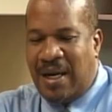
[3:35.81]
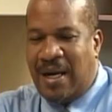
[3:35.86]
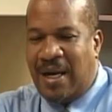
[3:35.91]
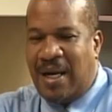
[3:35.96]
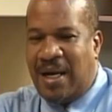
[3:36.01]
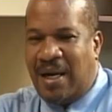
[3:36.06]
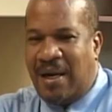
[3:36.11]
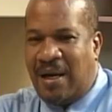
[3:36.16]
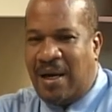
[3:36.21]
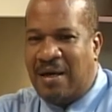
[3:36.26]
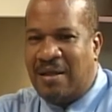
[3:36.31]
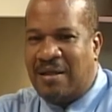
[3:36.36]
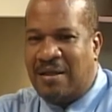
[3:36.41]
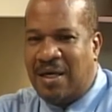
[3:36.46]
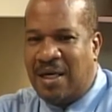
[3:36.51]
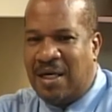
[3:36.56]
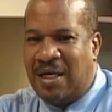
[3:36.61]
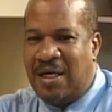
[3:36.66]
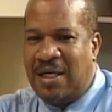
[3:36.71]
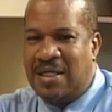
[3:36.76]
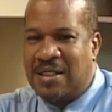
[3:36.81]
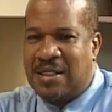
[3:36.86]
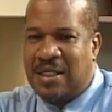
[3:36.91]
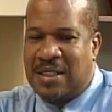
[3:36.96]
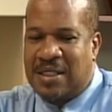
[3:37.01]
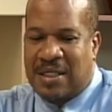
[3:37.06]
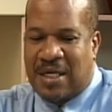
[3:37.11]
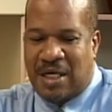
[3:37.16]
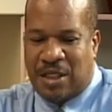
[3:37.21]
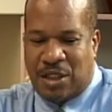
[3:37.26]
and I, I, think in his
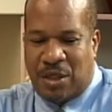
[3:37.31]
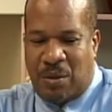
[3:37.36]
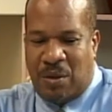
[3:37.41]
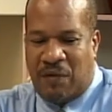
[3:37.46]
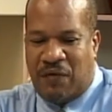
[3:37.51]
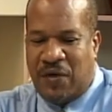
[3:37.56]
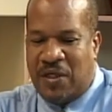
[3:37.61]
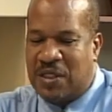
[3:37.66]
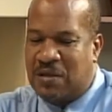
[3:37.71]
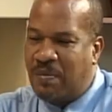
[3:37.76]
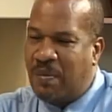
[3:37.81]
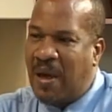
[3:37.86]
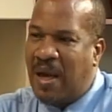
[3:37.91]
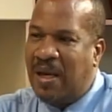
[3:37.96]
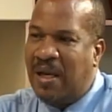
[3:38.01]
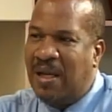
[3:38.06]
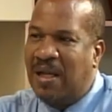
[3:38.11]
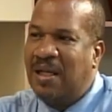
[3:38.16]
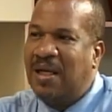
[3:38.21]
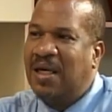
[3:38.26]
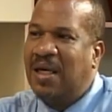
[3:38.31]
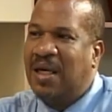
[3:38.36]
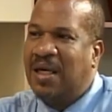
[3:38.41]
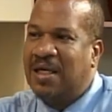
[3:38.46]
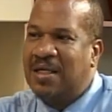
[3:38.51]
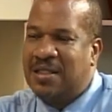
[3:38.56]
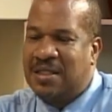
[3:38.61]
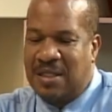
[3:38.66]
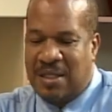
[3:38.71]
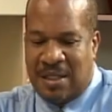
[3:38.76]
discussion with his panel, he
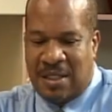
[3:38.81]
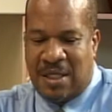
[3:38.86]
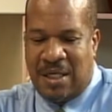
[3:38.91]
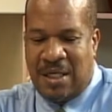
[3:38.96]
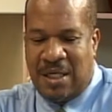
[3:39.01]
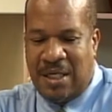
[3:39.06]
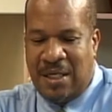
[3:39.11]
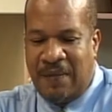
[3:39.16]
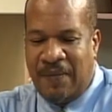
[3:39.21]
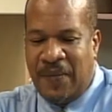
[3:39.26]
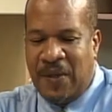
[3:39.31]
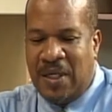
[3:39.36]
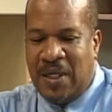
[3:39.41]
can certainly